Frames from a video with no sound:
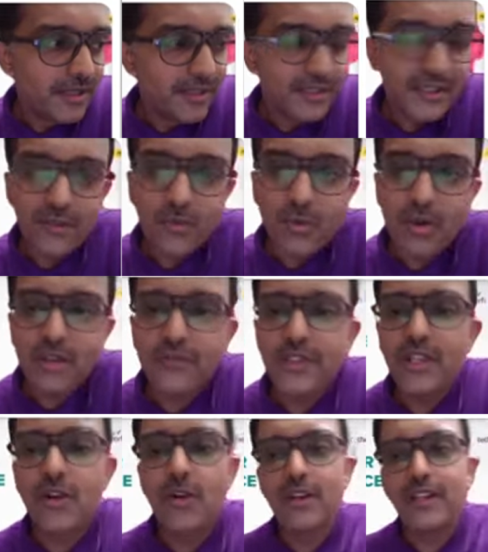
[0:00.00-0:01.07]
I think one of
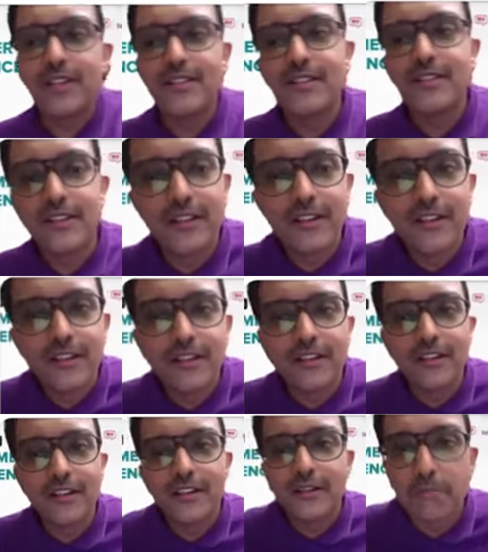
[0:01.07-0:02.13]
the hottest
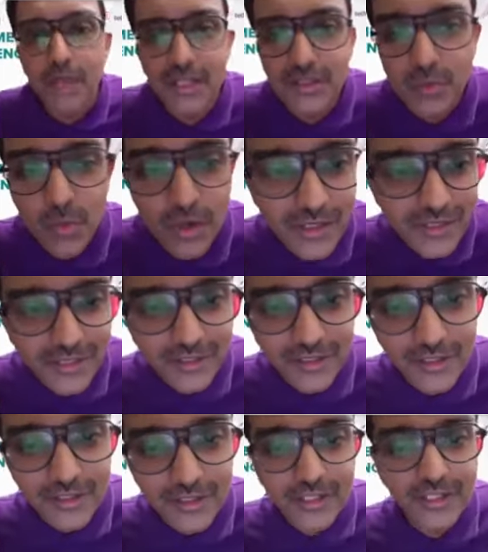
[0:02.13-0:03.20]
uh, buzzwords in
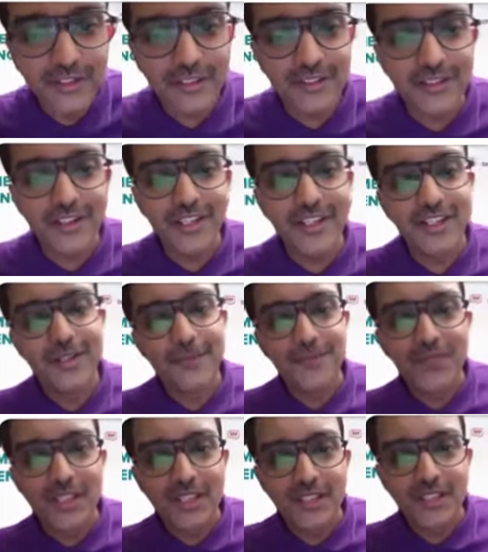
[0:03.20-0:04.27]
the industry
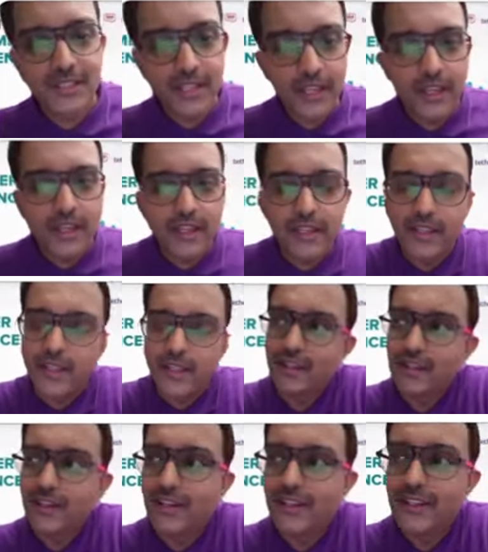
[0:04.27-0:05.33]
is AI,
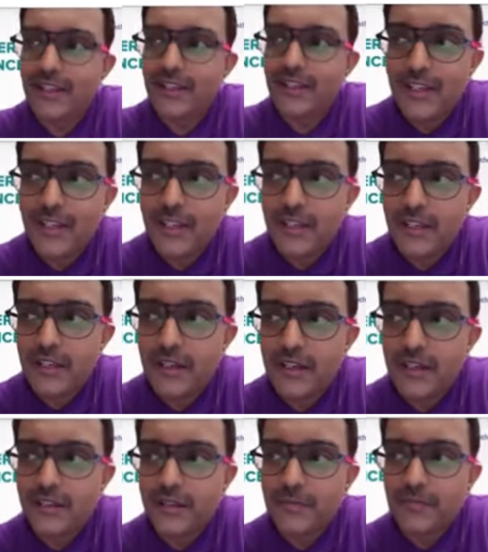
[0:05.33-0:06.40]
right?
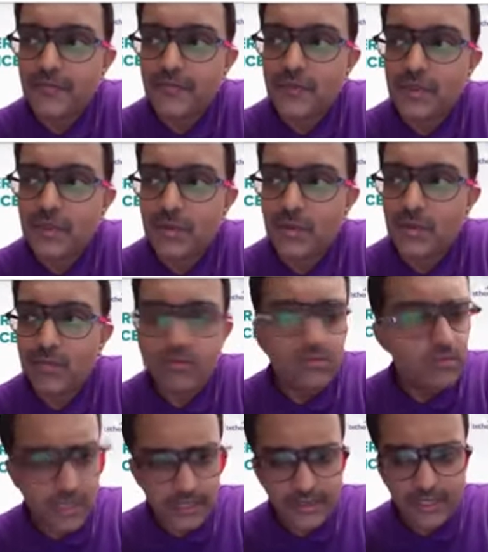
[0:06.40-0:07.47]
so
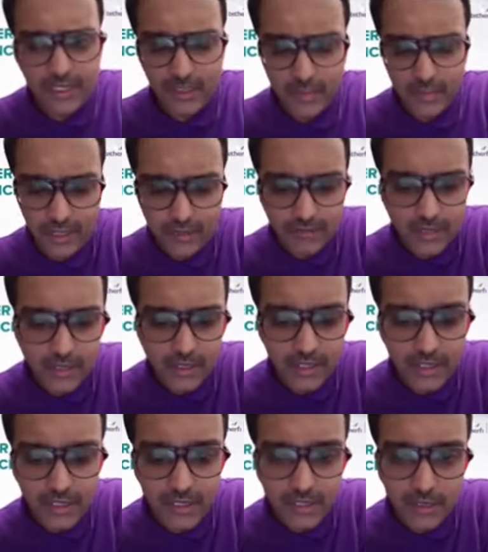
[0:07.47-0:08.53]
I think even
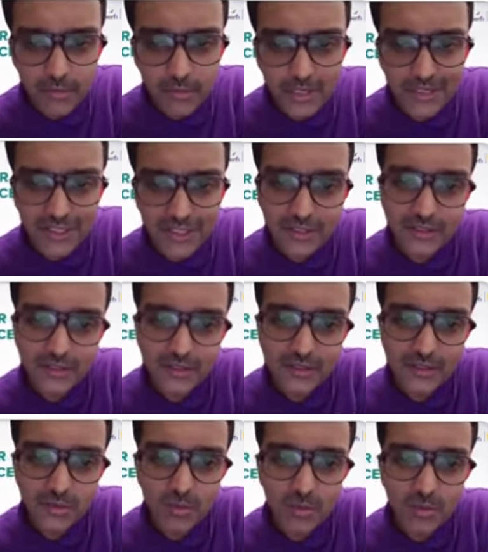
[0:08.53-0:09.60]
Eric Eric mentioned this.
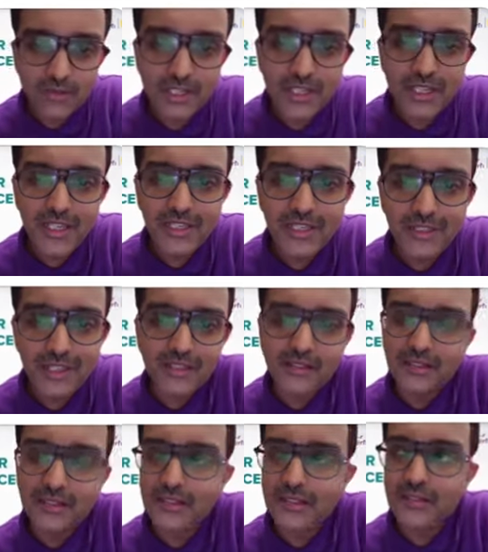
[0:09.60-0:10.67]
So one of the key
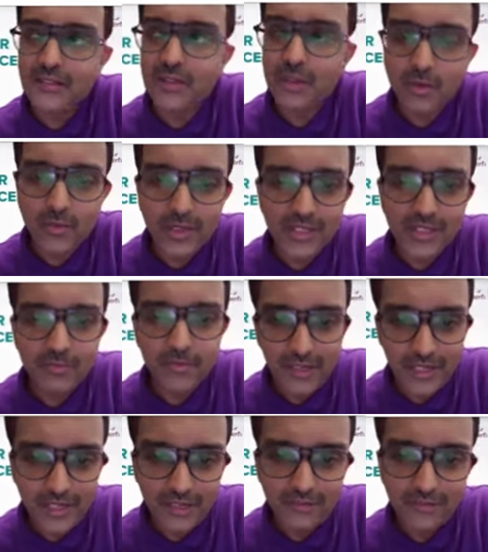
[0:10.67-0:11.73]
things is we always
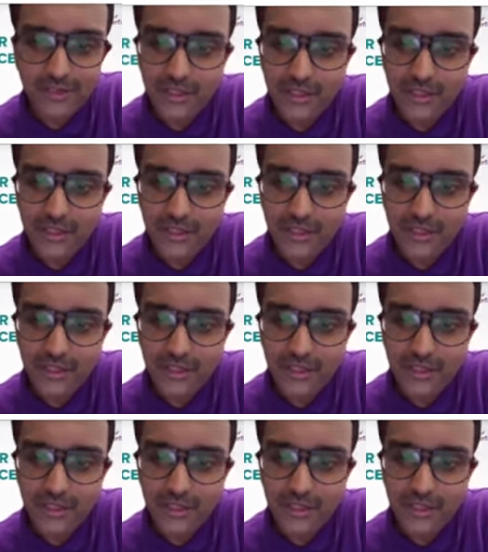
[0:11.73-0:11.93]
believe,